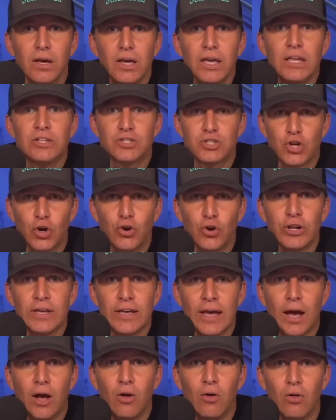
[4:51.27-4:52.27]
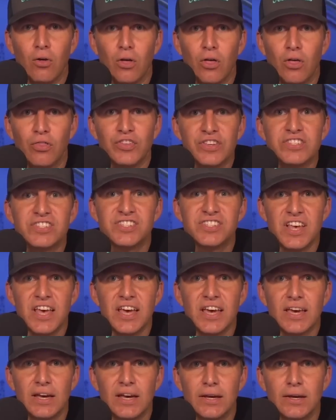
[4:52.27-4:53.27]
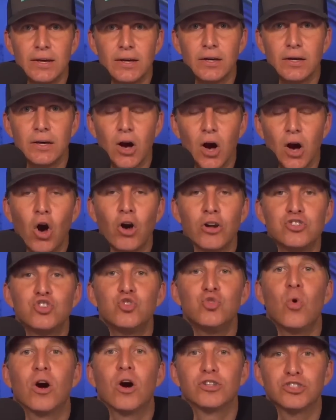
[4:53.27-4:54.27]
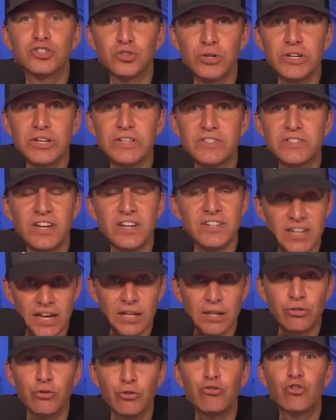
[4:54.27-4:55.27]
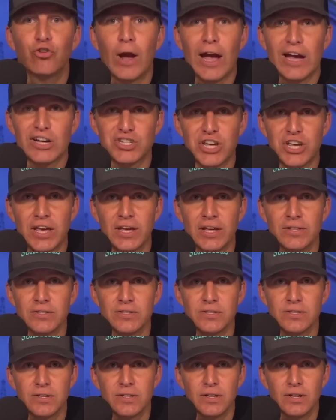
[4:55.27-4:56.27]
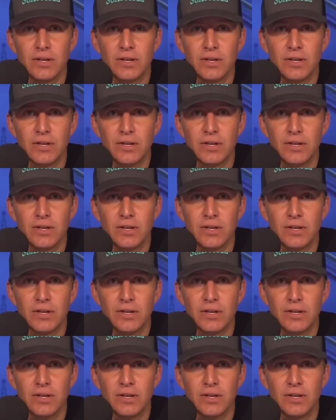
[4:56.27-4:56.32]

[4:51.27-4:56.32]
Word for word: is turning out the sick onto our streets to dig through trash cans,